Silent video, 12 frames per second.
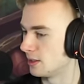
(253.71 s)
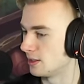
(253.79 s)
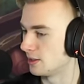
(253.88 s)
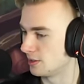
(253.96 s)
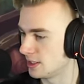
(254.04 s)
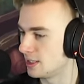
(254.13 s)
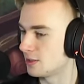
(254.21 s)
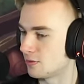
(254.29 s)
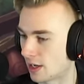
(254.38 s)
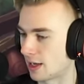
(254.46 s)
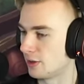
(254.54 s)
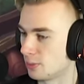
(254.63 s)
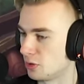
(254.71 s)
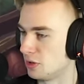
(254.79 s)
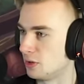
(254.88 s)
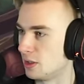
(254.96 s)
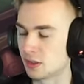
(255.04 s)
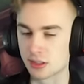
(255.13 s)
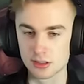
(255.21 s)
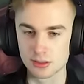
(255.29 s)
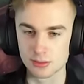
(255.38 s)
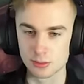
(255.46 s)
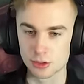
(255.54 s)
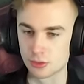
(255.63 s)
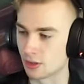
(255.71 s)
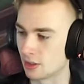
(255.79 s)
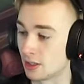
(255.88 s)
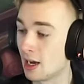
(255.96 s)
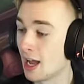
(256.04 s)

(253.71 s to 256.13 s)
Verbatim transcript: least valuable units, which is really good.